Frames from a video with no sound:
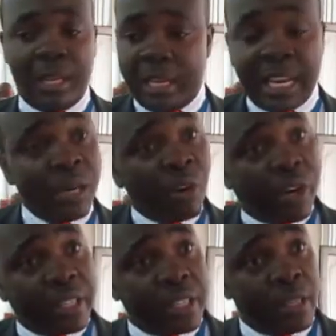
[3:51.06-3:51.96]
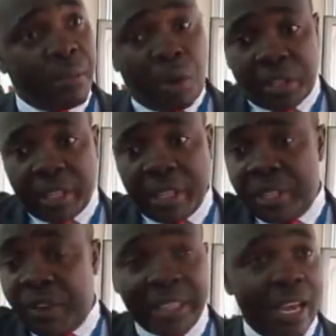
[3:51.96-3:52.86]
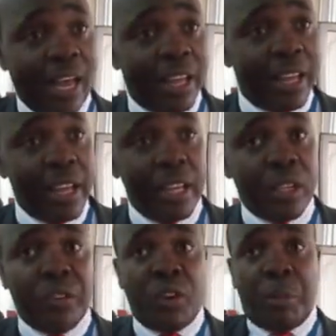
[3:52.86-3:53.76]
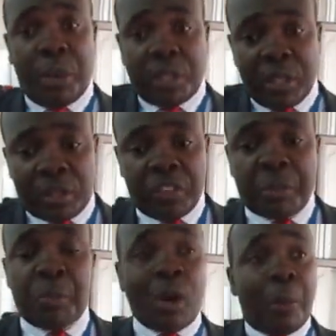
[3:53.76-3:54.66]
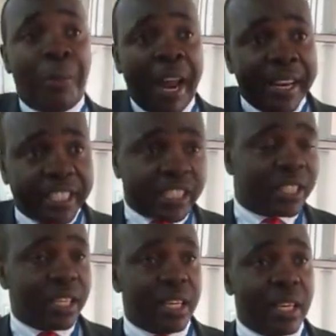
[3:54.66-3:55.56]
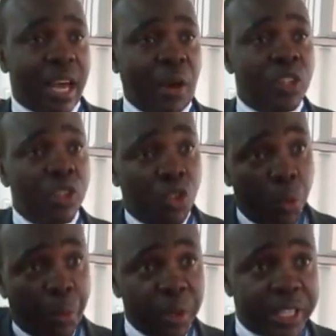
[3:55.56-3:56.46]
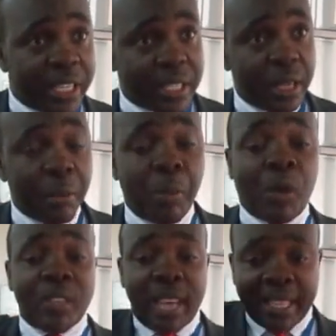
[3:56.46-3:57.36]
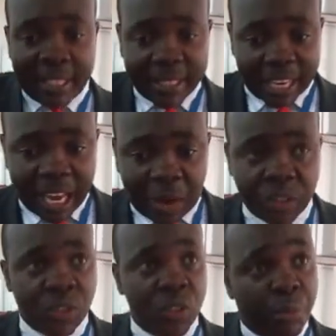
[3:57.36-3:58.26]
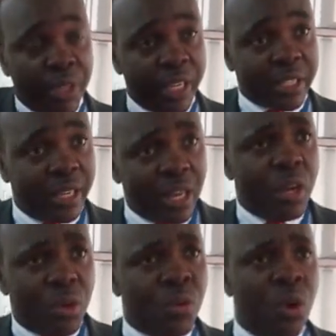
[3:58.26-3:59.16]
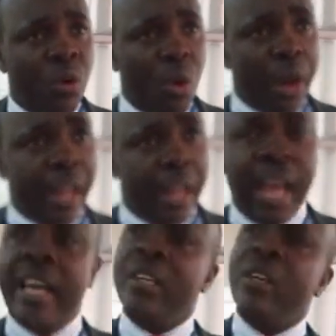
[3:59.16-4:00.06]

In a democracy, prosecution is vital. So if you don't prosecute, if people are not punished according to due process, people are not sanctioned according to due process, we'll go nowhere. And